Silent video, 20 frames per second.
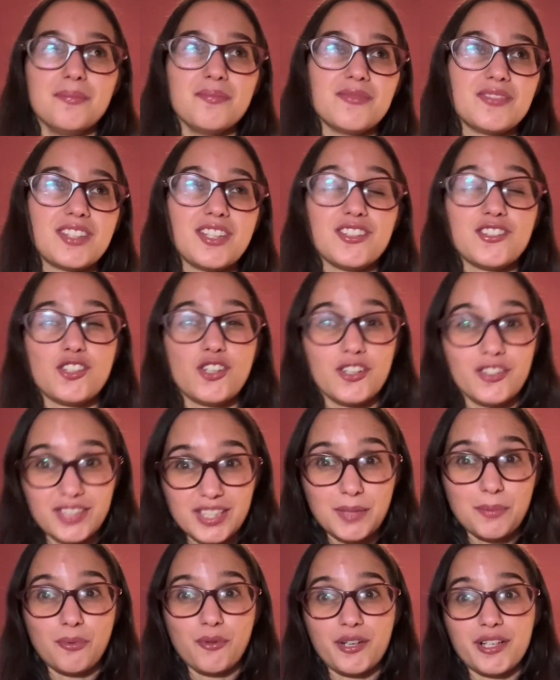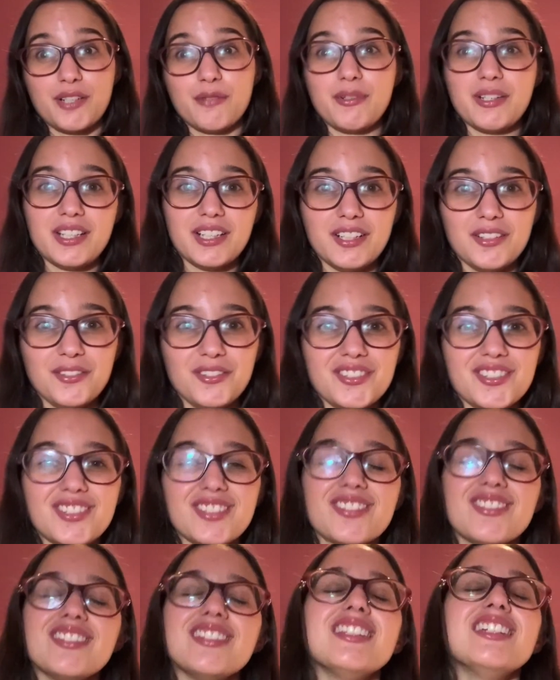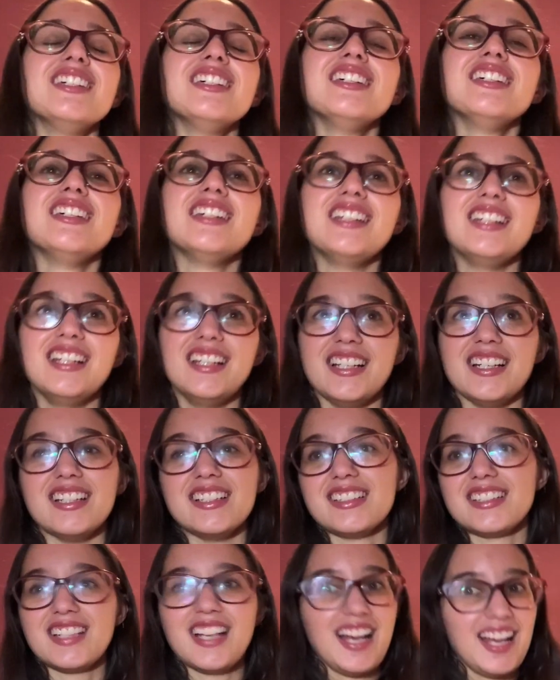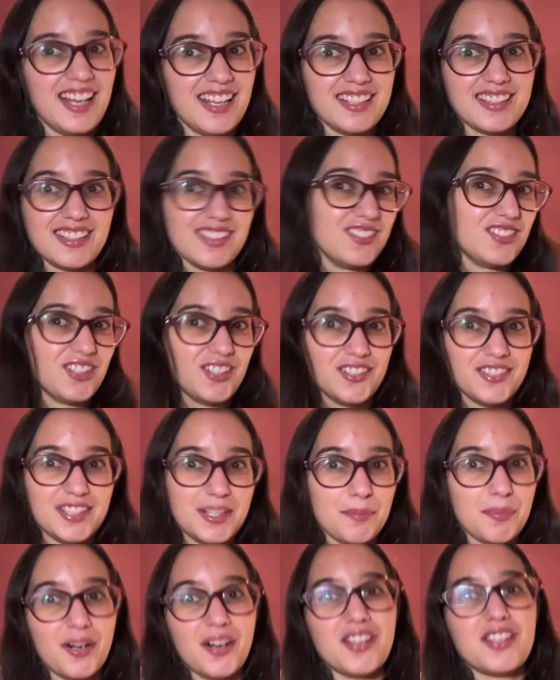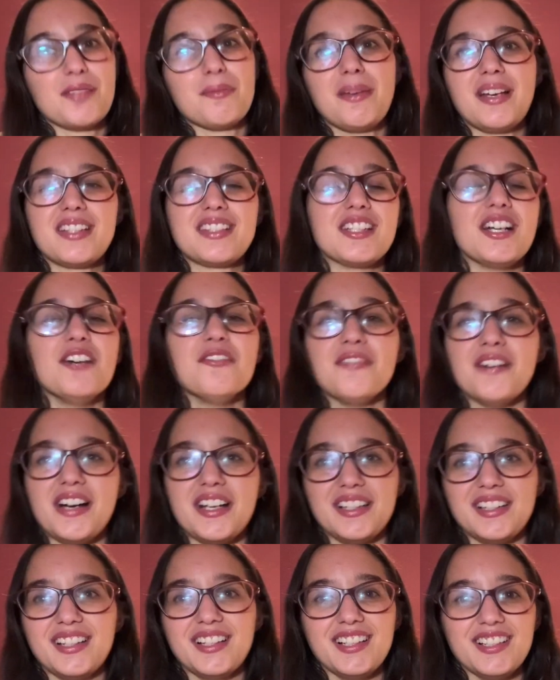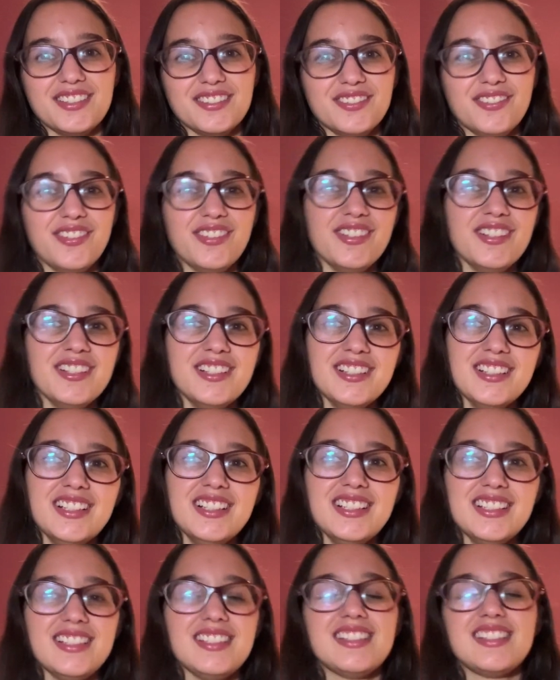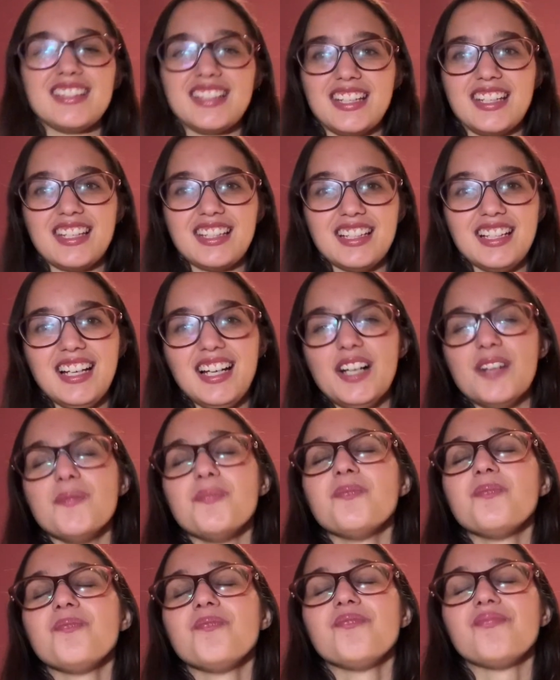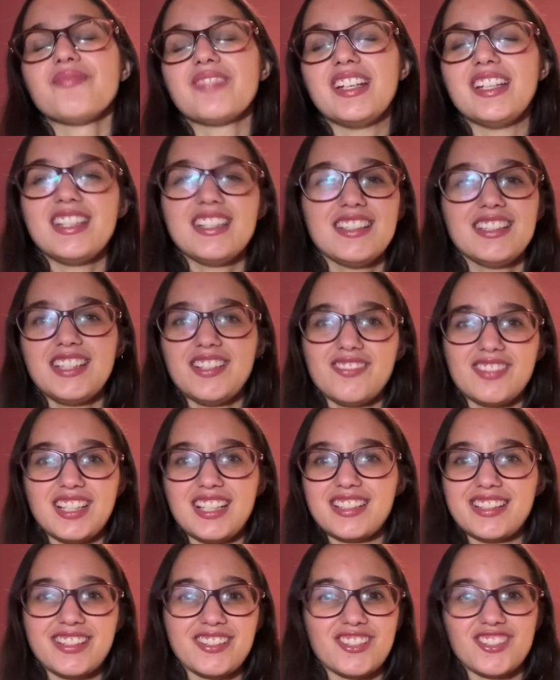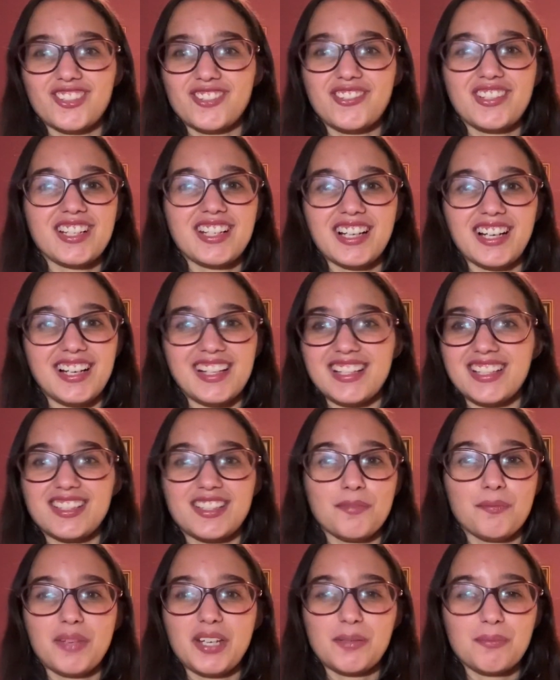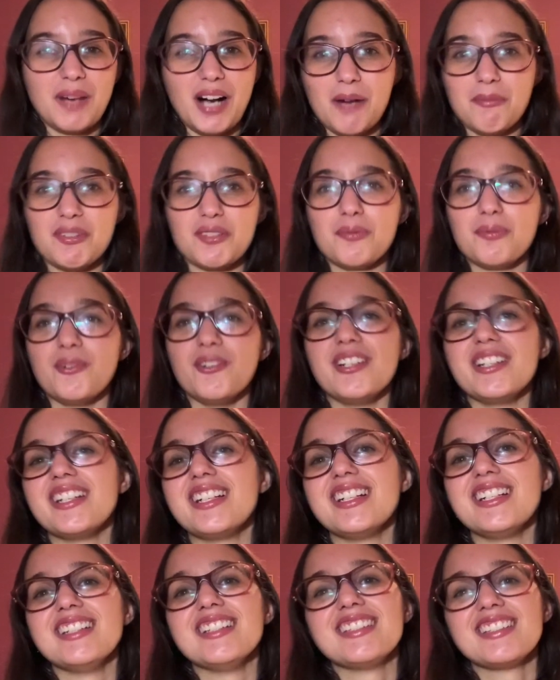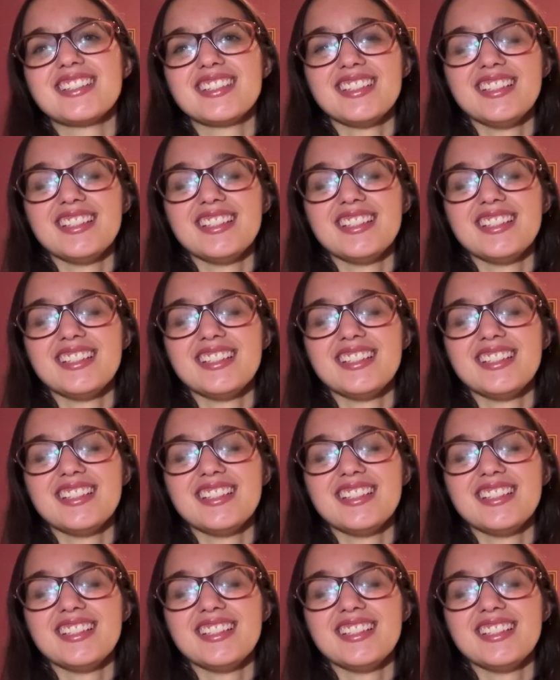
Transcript: the Jersey Boy Guidos, and as a Jersey person myself, I love seeing that. And he seems like such a sweet guy. He's a big mama's boy, and